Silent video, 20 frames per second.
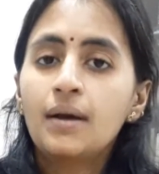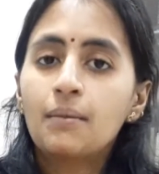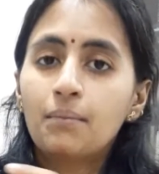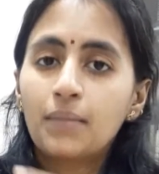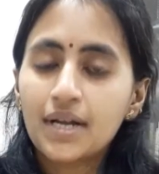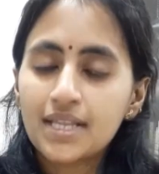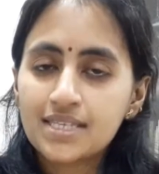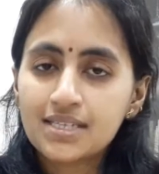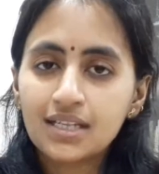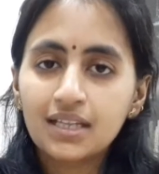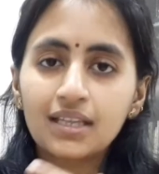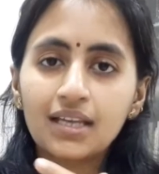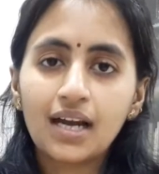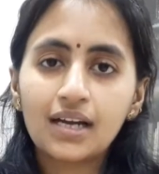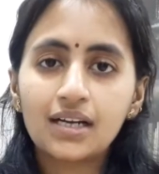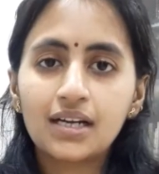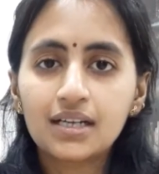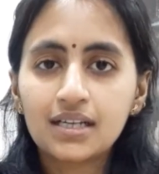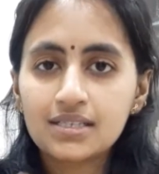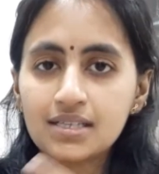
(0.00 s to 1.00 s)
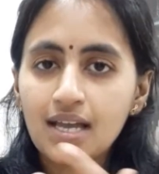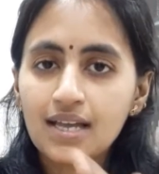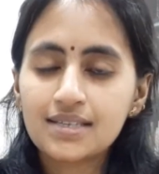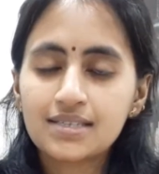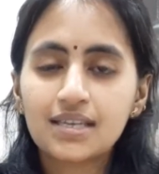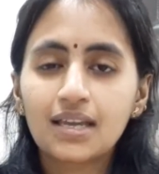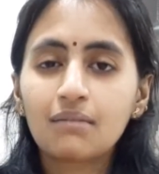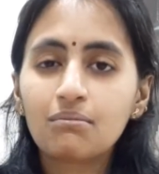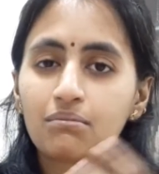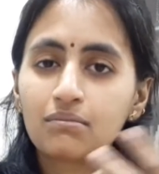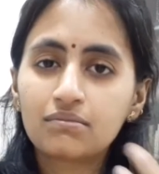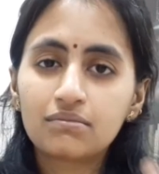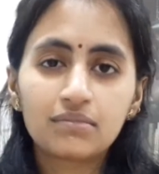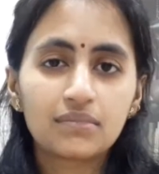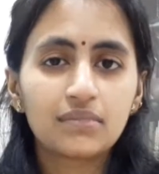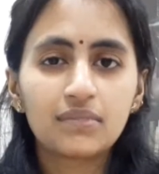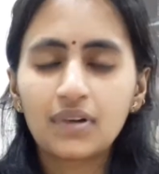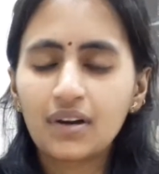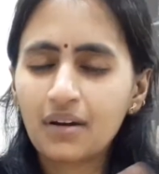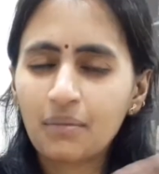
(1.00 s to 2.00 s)
but still the adult is asking
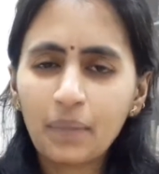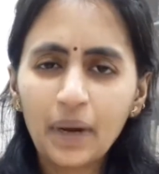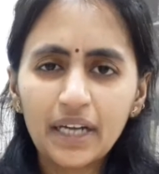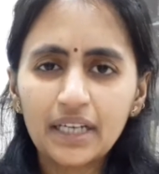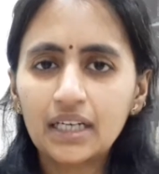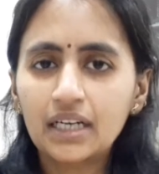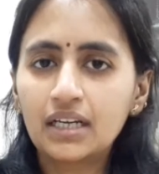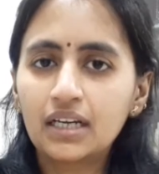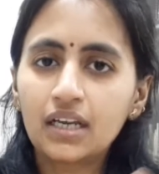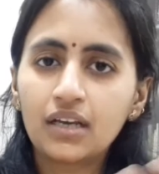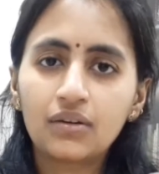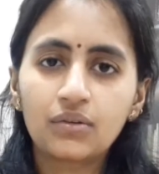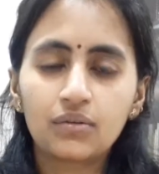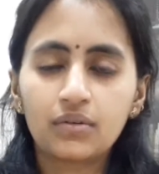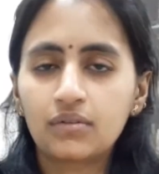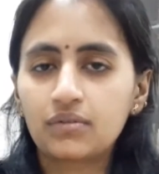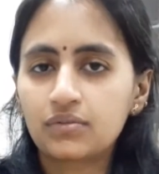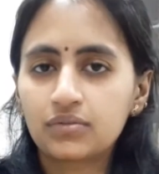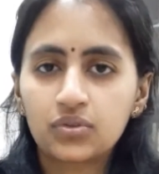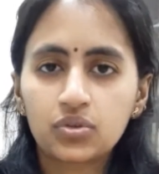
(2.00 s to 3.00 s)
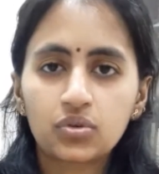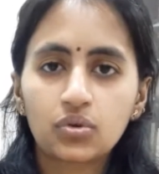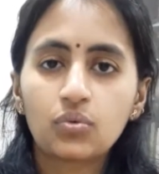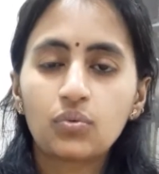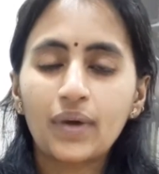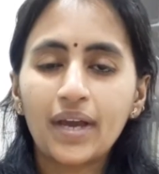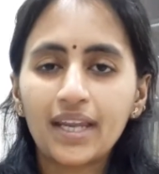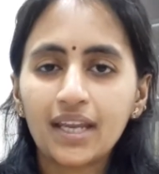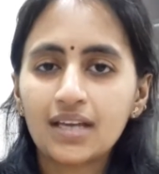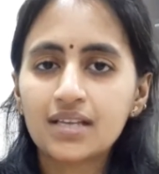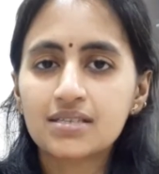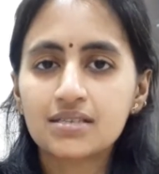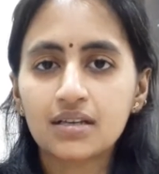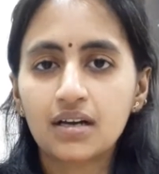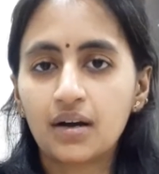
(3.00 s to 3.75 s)
repeatedly through various